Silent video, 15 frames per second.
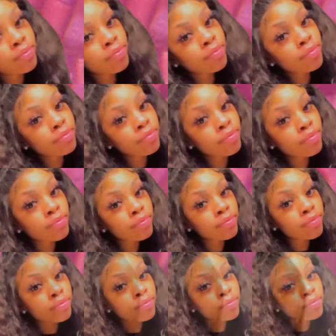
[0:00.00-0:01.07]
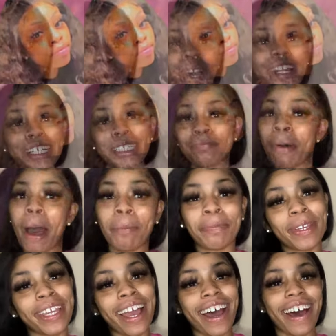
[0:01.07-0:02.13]
I ain't gotta lie to you. What's
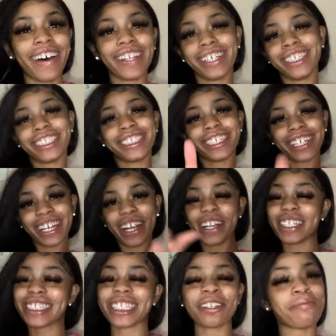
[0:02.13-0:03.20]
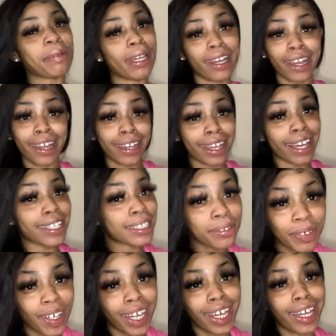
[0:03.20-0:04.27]
poppin' y'all? It's your girl Tamia, and guess
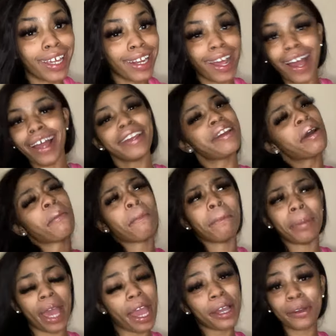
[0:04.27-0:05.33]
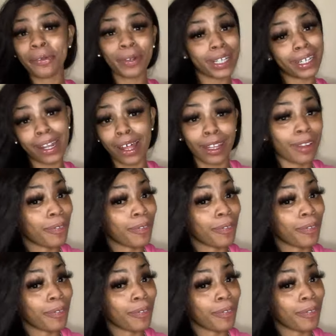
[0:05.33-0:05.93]
what? I am back with another